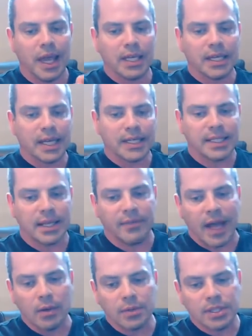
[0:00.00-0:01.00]
And you got a set
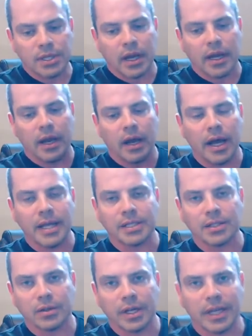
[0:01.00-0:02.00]
of outside
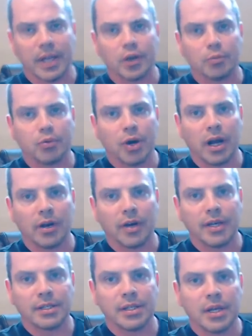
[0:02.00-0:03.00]
eyes looking at your
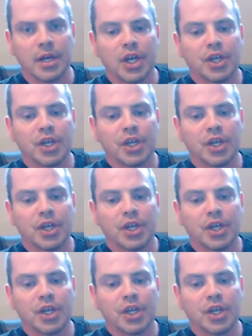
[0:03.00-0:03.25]
progress,